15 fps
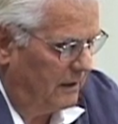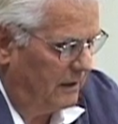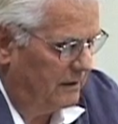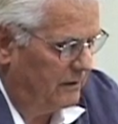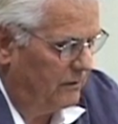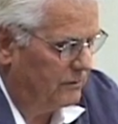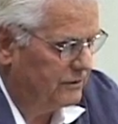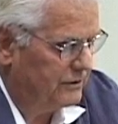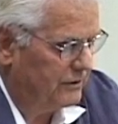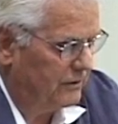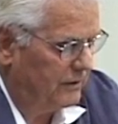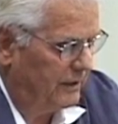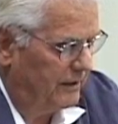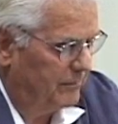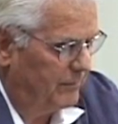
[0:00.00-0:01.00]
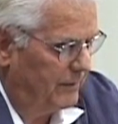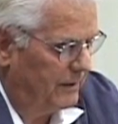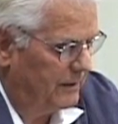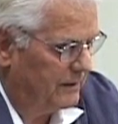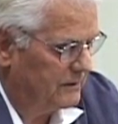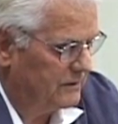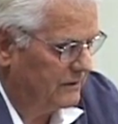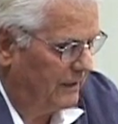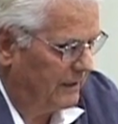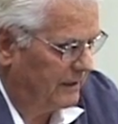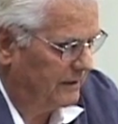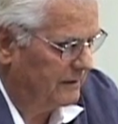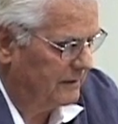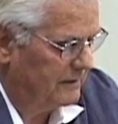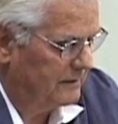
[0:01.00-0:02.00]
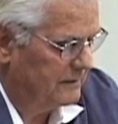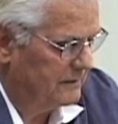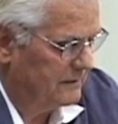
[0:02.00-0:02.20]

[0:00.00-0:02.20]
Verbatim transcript: I know she'll hit me in a second,